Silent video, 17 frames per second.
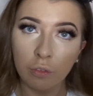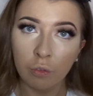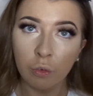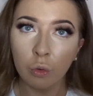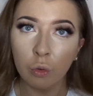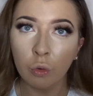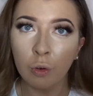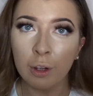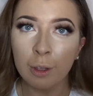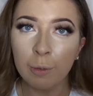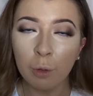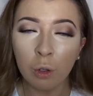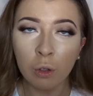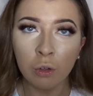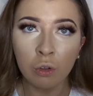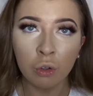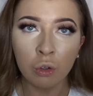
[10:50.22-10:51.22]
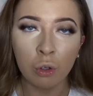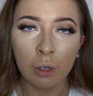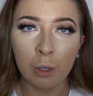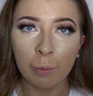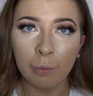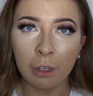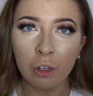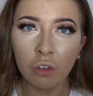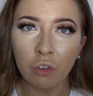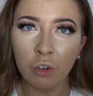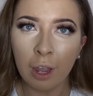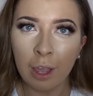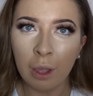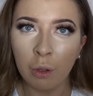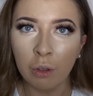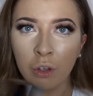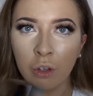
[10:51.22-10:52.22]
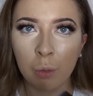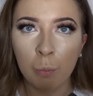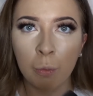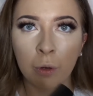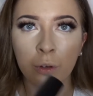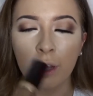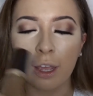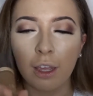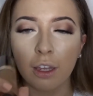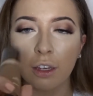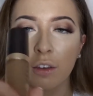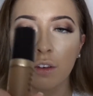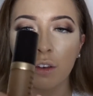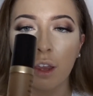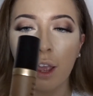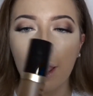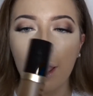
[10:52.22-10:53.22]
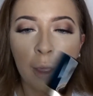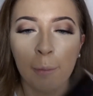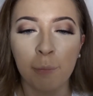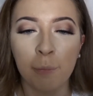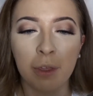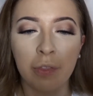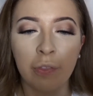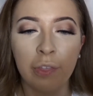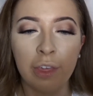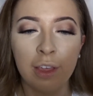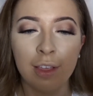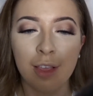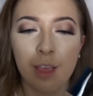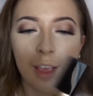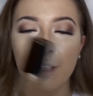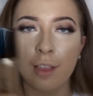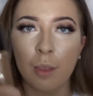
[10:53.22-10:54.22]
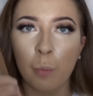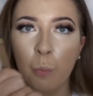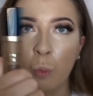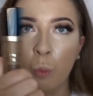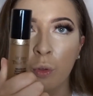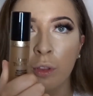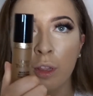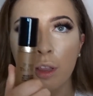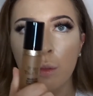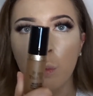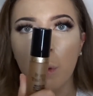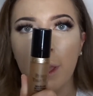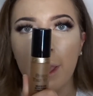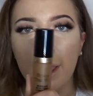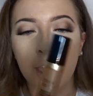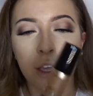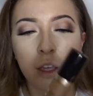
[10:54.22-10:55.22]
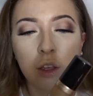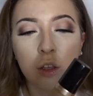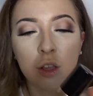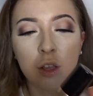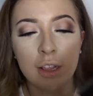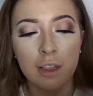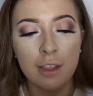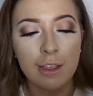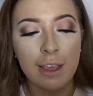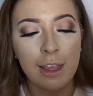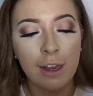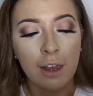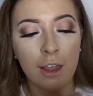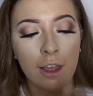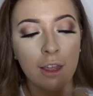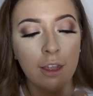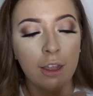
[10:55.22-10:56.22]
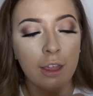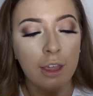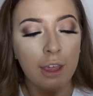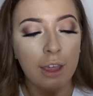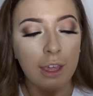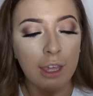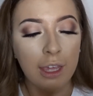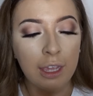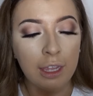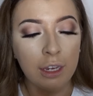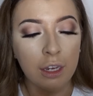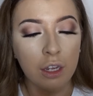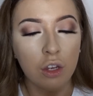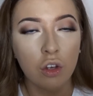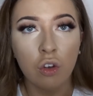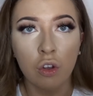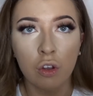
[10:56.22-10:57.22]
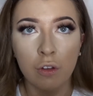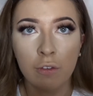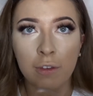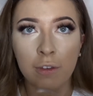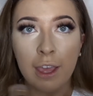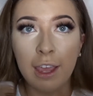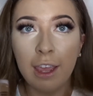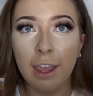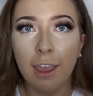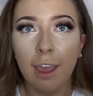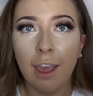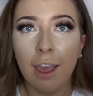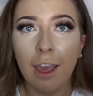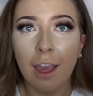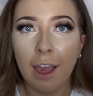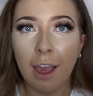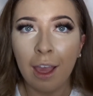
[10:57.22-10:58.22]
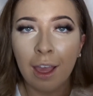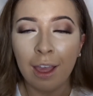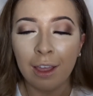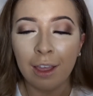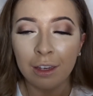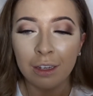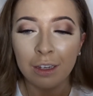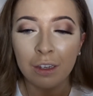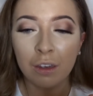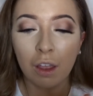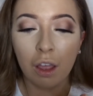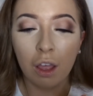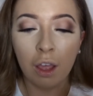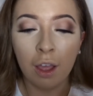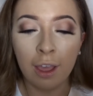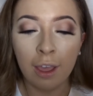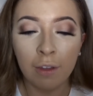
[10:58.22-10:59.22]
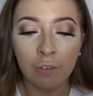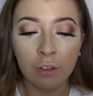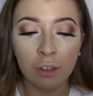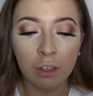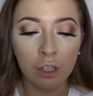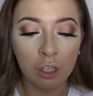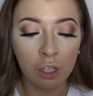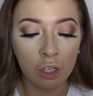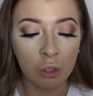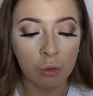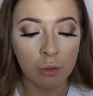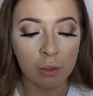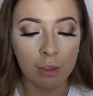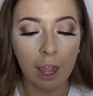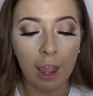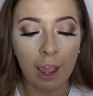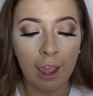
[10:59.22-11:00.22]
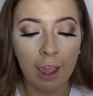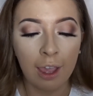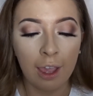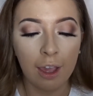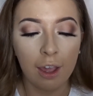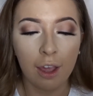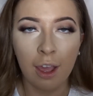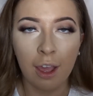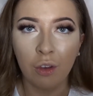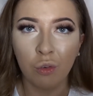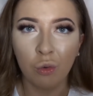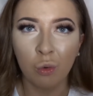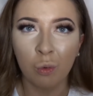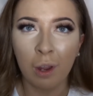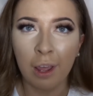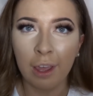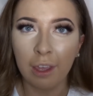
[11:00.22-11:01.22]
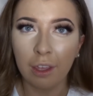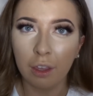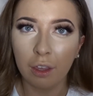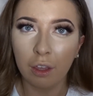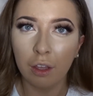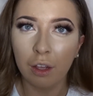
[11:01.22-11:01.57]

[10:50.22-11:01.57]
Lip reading: For cream contour, I'm going to try out a new product. This is the Born This Way concealer in Toffee, and I haven't used a actual like